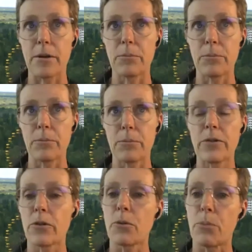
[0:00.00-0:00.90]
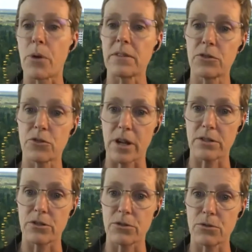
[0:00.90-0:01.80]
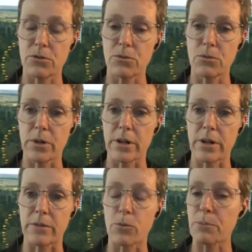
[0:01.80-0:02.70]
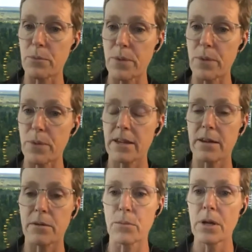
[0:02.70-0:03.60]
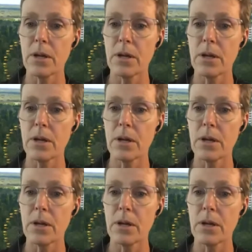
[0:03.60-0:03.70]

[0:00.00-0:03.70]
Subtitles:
even though their bosses tried to reprimanded them,